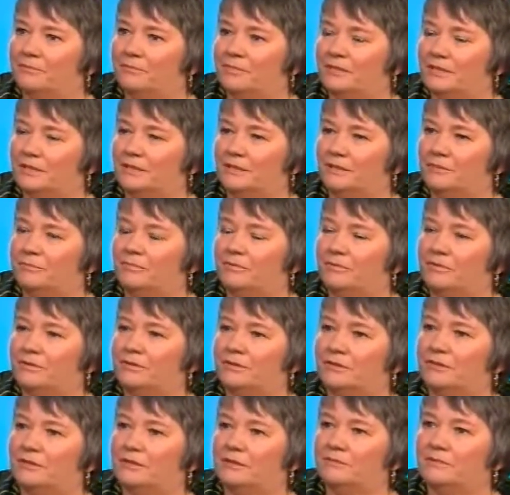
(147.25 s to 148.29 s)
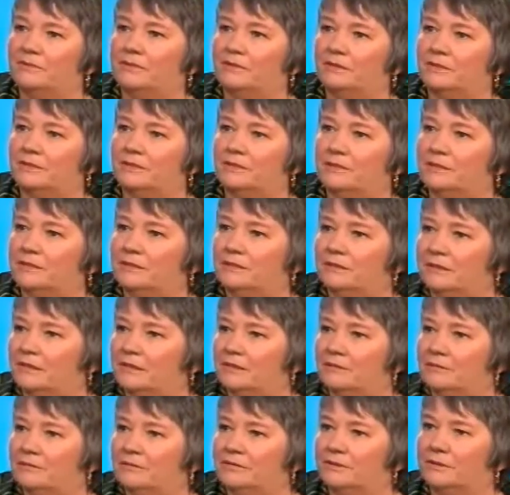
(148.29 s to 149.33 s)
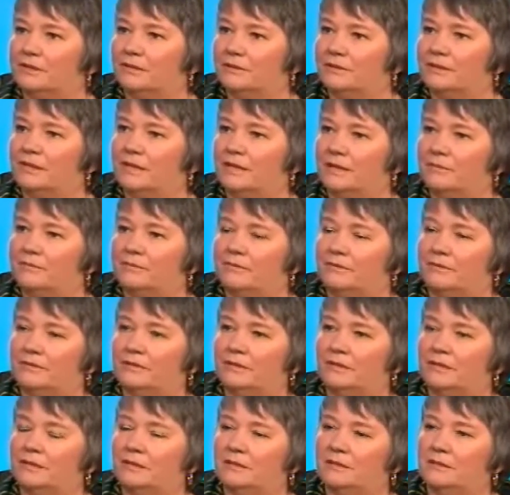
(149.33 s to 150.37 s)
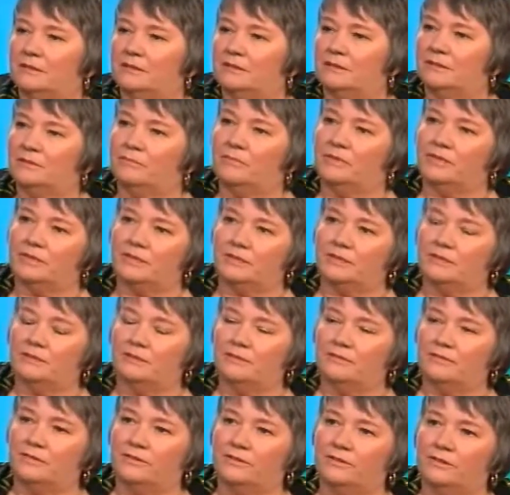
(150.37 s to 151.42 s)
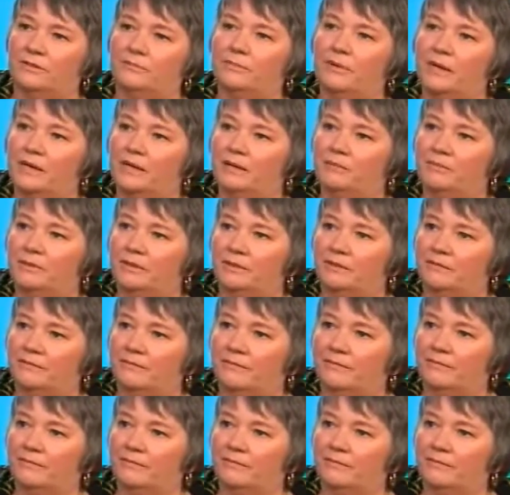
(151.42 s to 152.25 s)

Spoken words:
particular point in time because I didn't know what was going to happen to myself and to the baby.